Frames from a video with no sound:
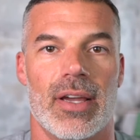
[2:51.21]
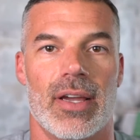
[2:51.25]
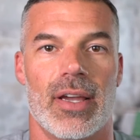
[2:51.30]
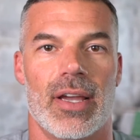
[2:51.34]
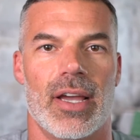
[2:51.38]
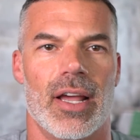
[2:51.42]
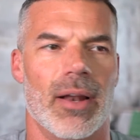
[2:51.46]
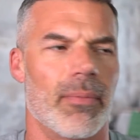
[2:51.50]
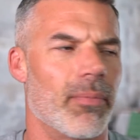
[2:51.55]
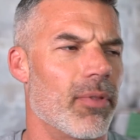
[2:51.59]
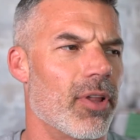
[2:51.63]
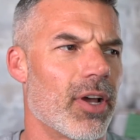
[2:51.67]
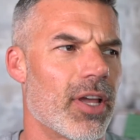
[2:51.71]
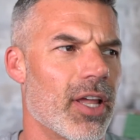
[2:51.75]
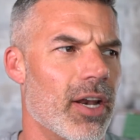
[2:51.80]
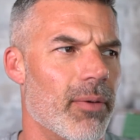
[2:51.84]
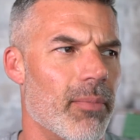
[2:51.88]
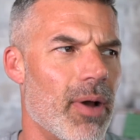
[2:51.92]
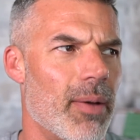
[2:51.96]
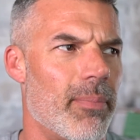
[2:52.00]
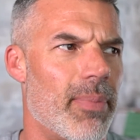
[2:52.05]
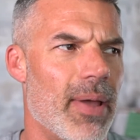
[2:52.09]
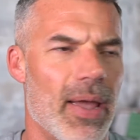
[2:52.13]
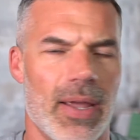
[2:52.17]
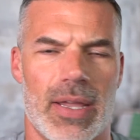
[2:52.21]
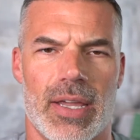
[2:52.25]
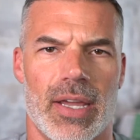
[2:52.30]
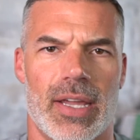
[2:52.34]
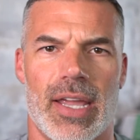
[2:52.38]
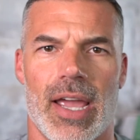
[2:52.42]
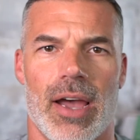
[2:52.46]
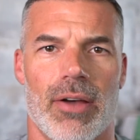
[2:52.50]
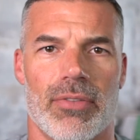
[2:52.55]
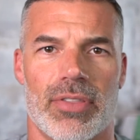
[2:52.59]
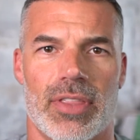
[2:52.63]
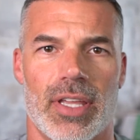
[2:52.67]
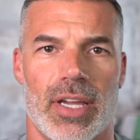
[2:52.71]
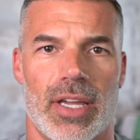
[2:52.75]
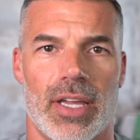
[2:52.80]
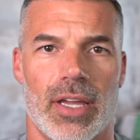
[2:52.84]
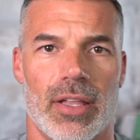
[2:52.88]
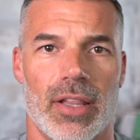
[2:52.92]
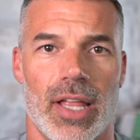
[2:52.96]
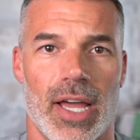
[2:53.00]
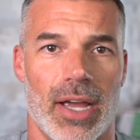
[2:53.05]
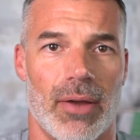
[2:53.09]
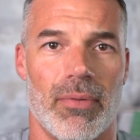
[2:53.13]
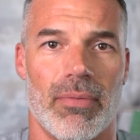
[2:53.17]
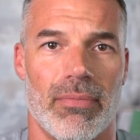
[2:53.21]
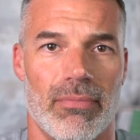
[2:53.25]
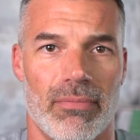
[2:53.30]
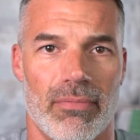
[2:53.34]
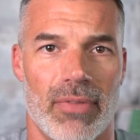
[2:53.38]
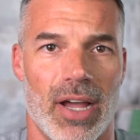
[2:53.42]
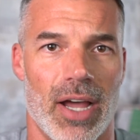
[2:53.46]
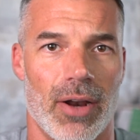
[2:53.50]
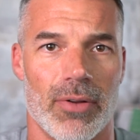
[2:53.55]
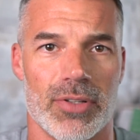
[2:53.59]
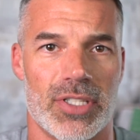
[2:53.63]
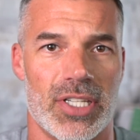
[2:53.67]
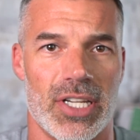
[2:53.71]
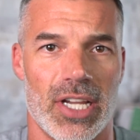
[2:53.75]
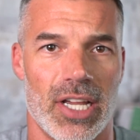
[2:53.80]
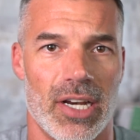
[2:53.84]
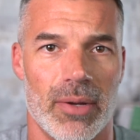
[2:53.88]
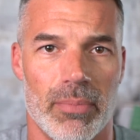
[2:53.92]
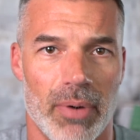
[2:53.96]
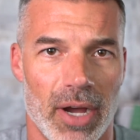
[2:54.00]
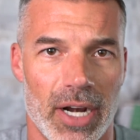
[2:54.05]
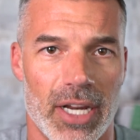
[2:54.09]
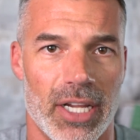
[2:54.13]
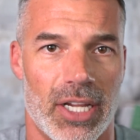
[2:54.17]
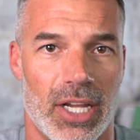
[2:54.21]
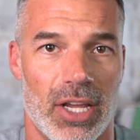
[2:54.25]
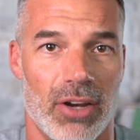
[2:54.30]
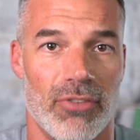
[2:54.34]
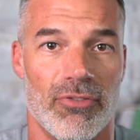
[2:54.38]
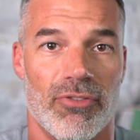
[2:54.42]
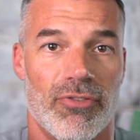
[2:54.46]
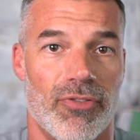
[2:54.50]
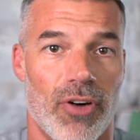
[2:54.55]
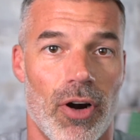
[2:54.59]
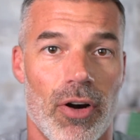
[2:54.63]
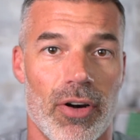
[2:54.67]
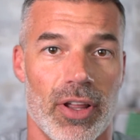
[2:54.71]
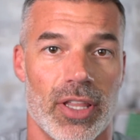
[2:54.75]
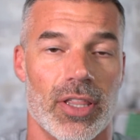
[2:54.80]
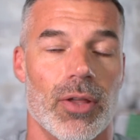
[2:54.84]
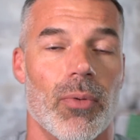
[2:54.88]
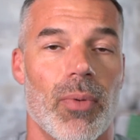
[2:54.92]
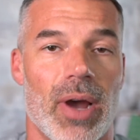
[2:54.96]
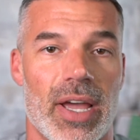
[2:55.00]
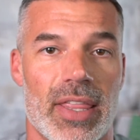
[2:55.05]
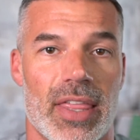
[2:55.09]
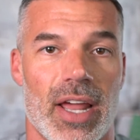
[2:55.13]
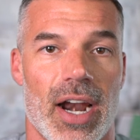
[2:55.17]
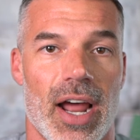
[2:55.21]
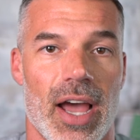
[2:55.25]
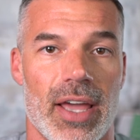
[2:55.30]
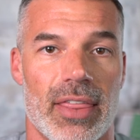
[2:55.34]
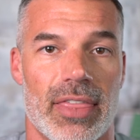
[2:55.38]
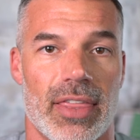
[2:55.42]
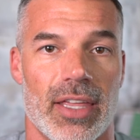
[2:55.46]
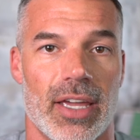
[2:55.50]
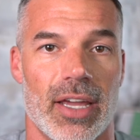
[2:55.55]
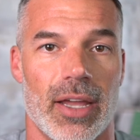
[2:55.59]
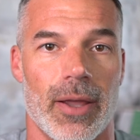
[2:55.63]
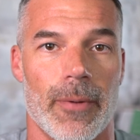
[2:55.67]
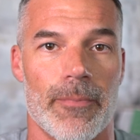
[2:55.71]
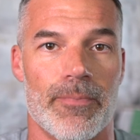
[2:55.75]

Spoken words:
And I'm looking at my bank account thinking like, I don't see anybody converting the way that I think.